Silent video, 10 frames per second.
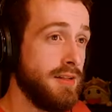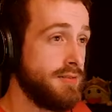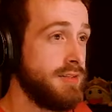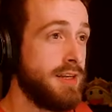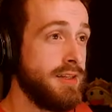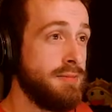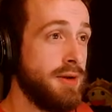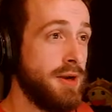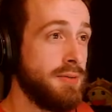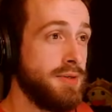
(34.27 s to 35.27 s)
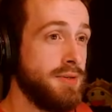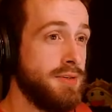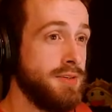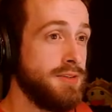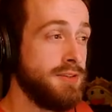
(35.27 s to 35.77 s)
I love Stanley Parable,
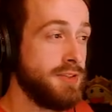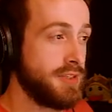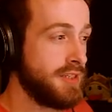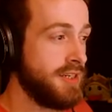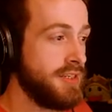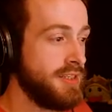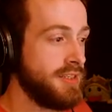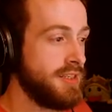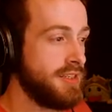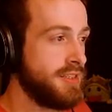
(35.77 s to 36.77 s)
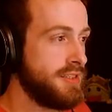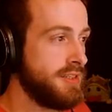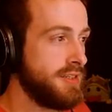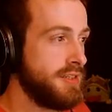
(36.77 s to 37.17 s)
so let's get into this.